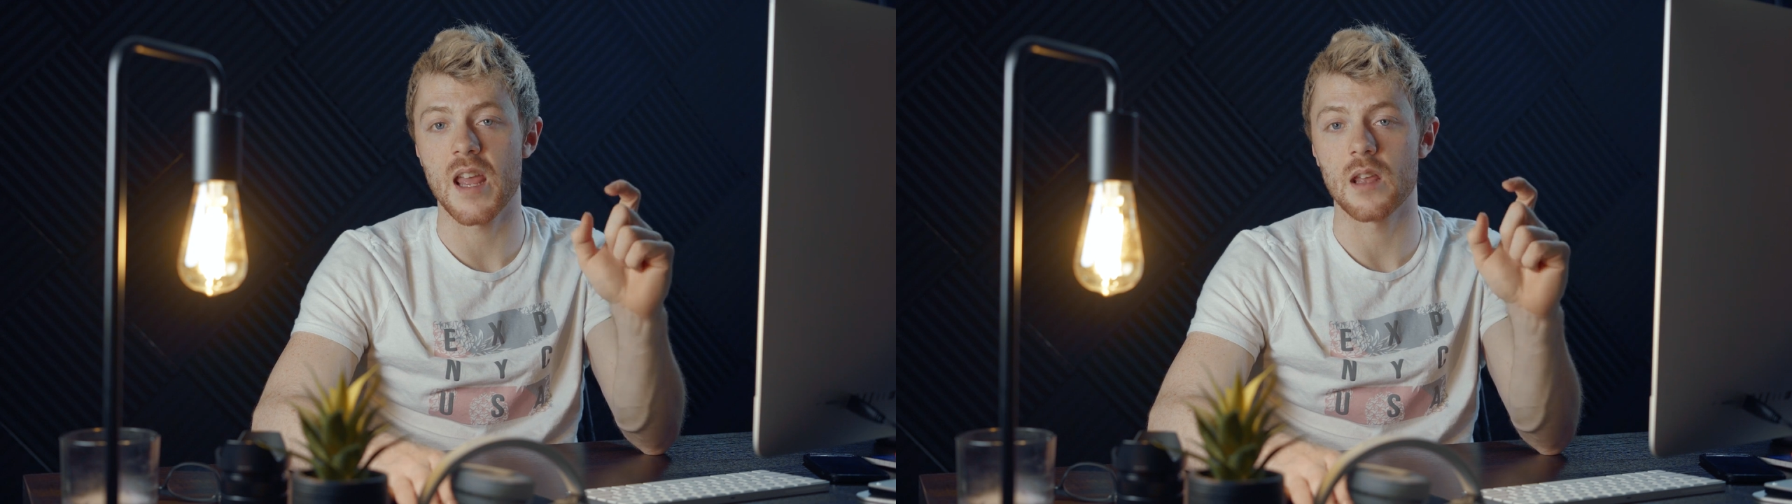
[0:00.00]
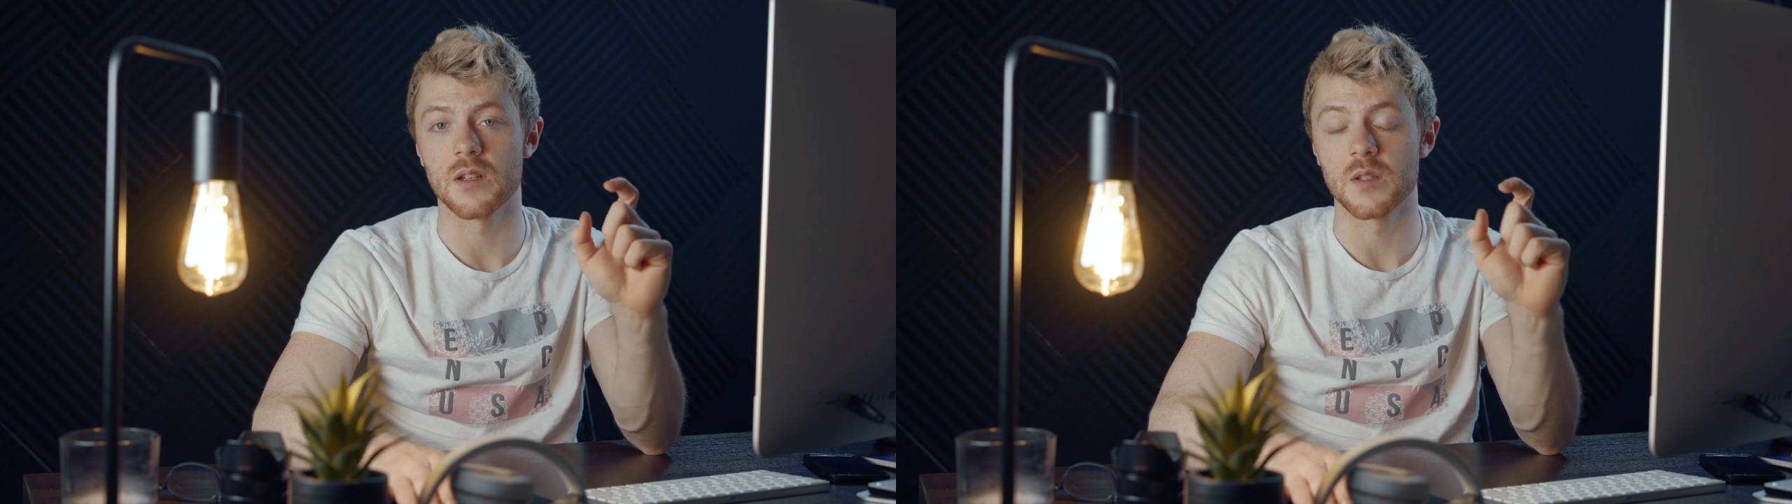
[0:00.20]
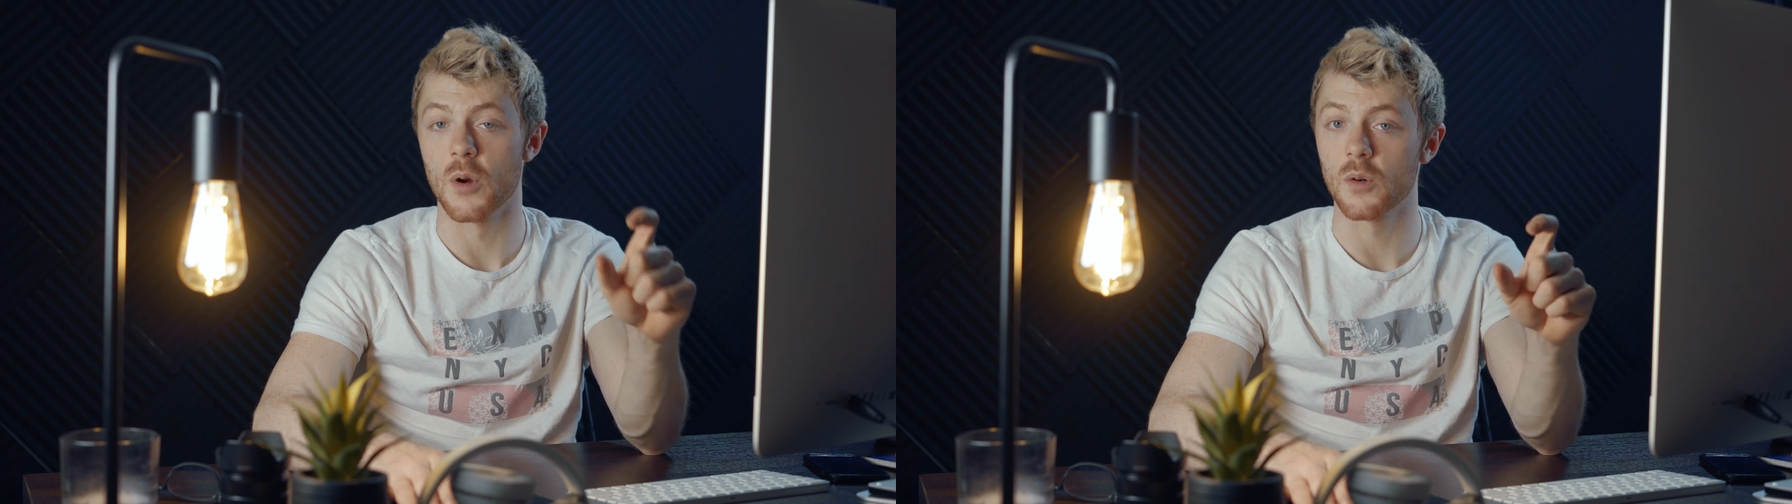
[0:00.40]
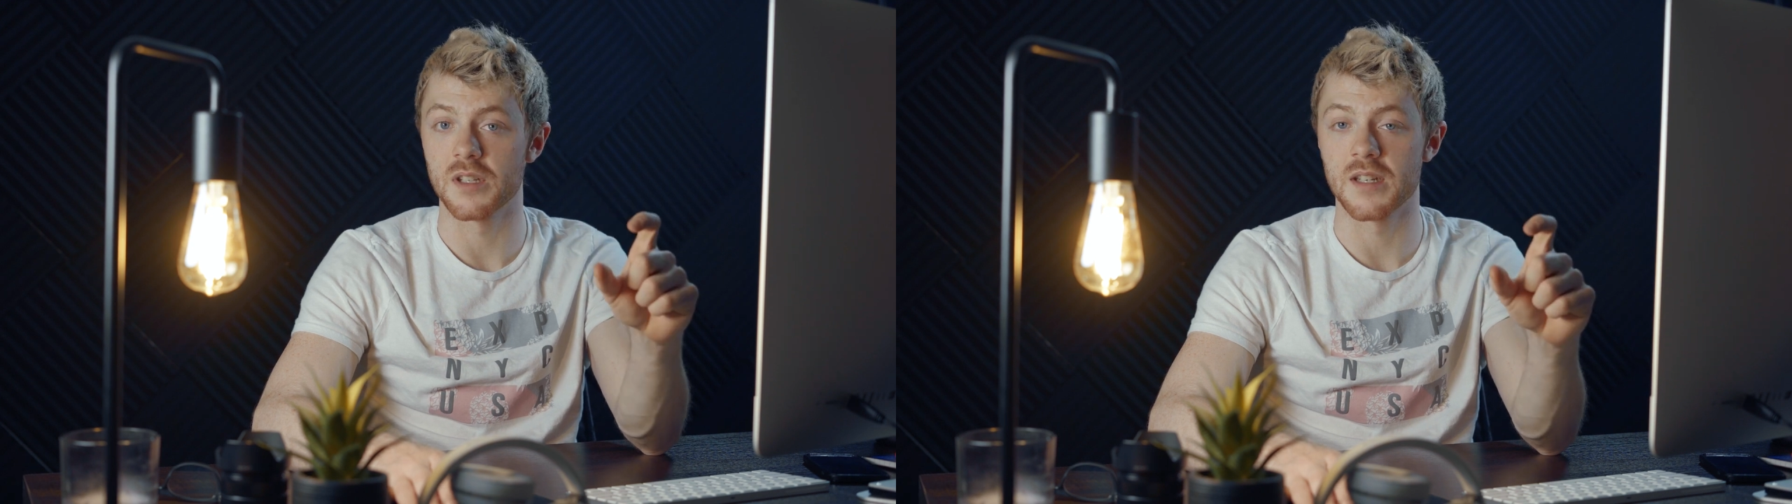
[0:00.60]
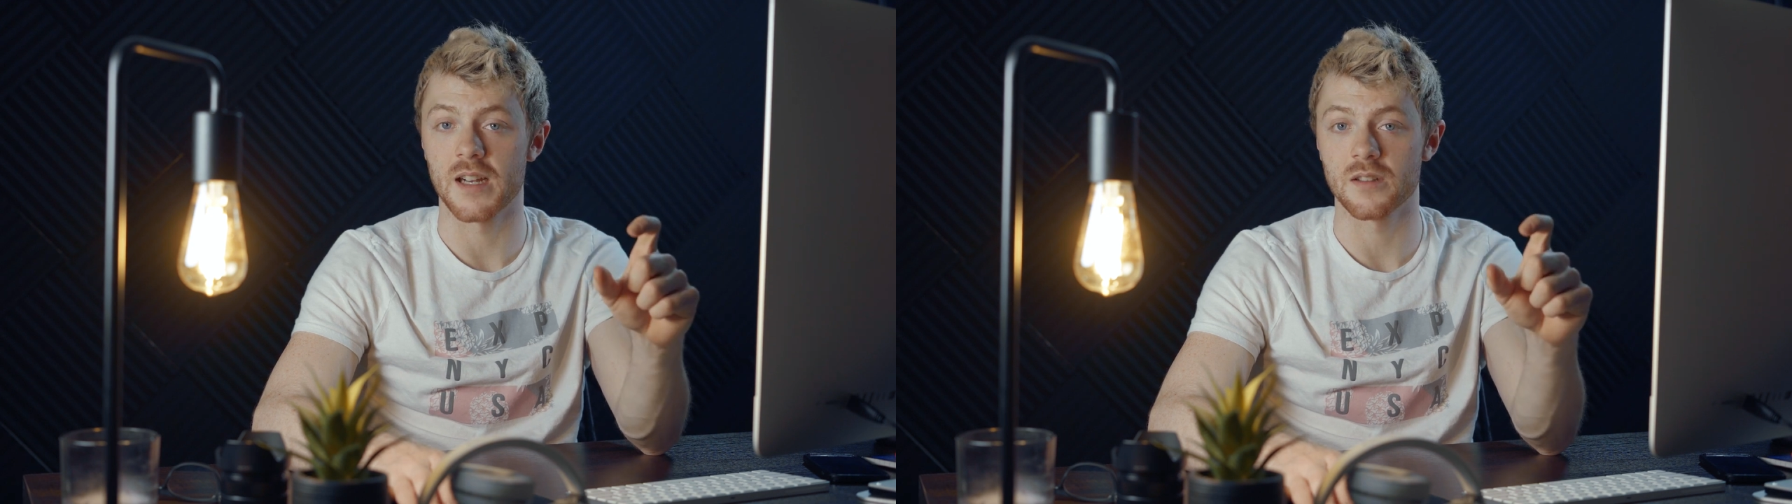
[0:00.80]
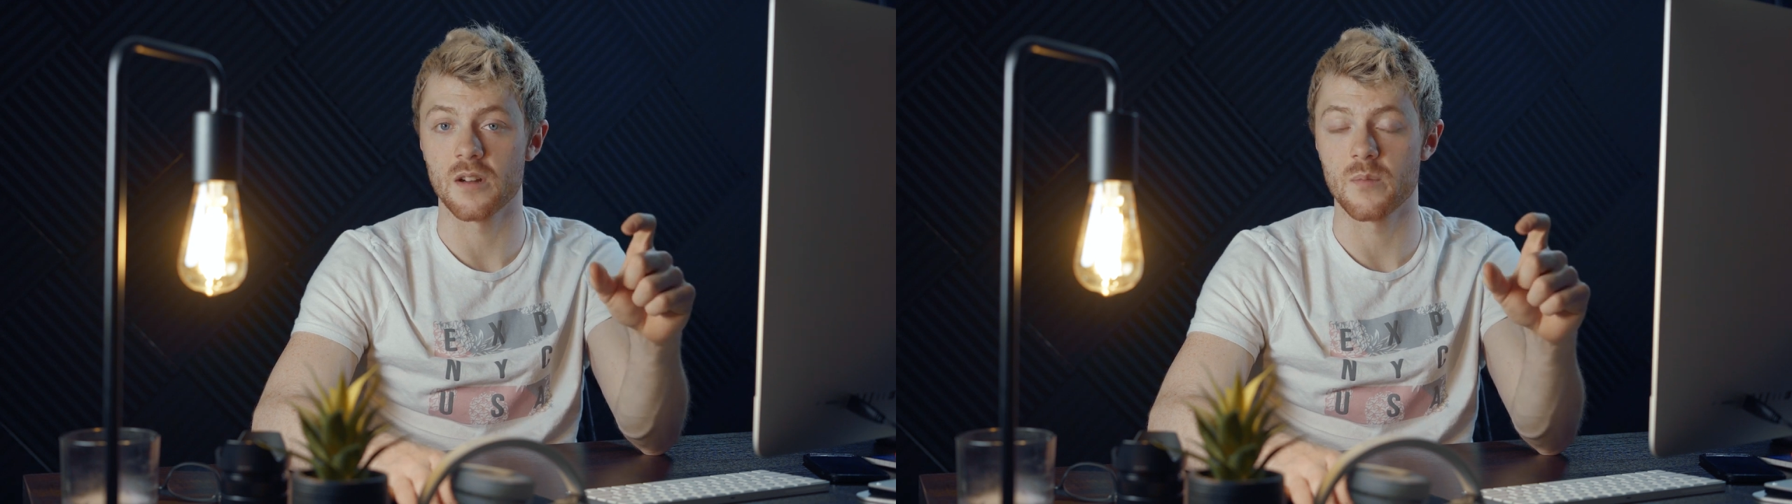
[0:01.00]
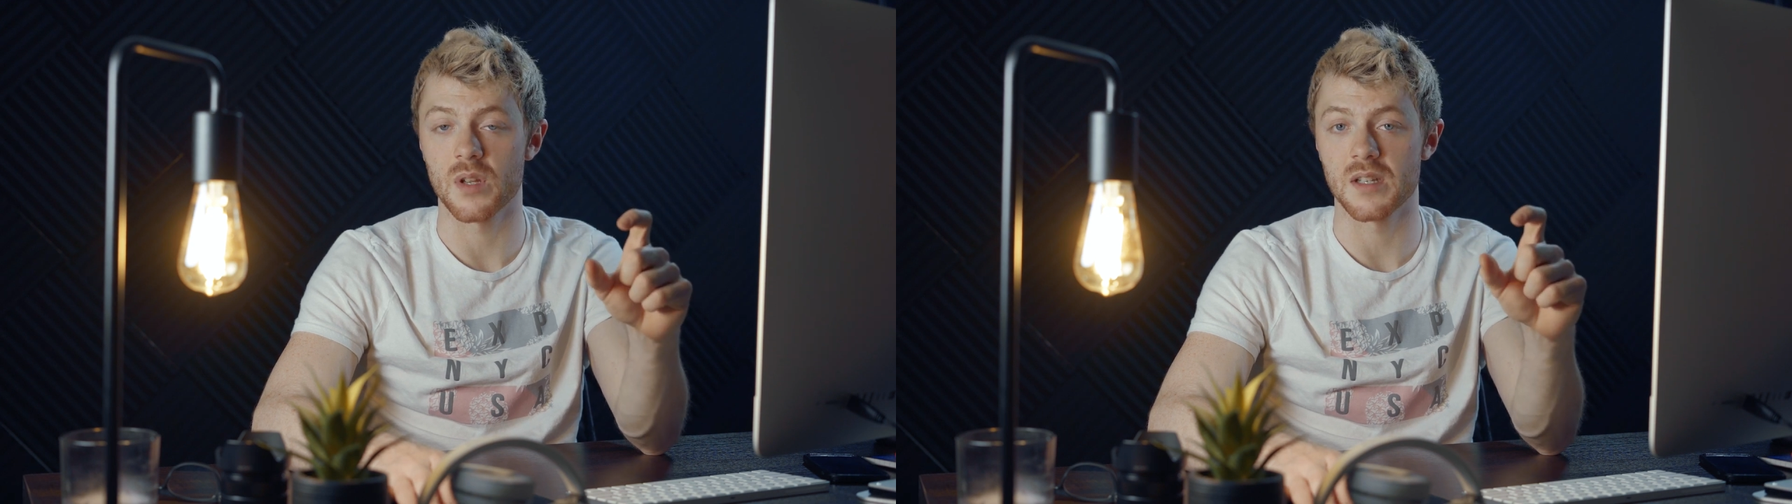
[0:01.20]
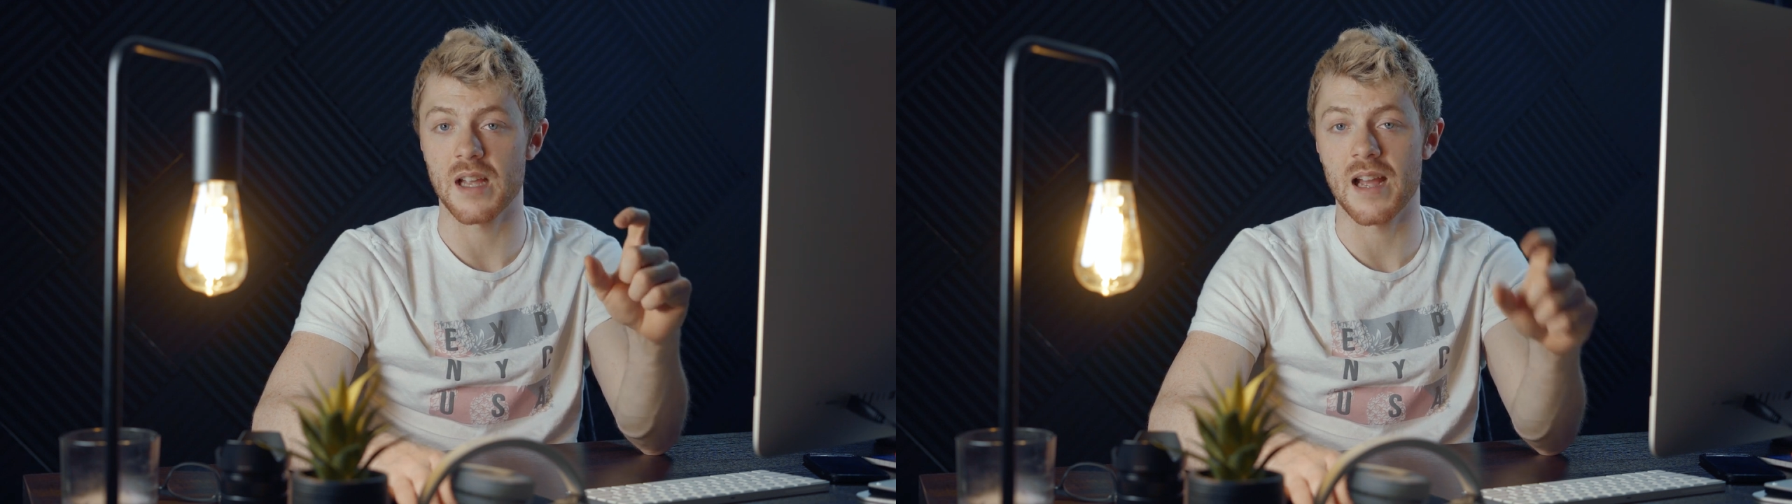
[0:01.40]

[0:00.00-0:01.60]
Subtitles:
a smoke detector because